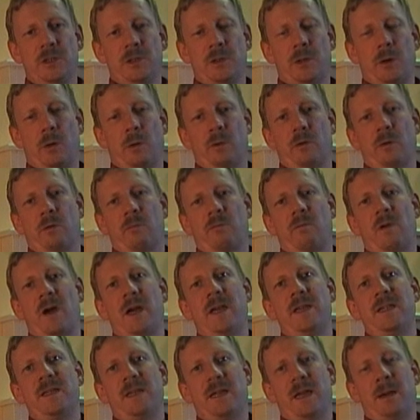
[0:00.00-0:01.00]
code or
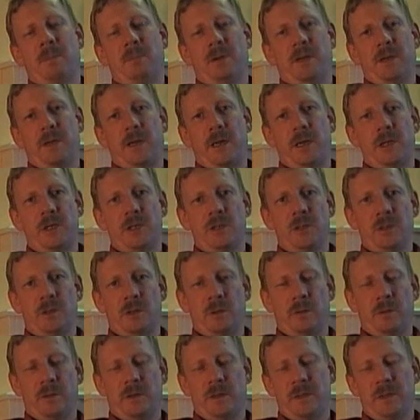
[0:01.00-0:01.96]
writing application code.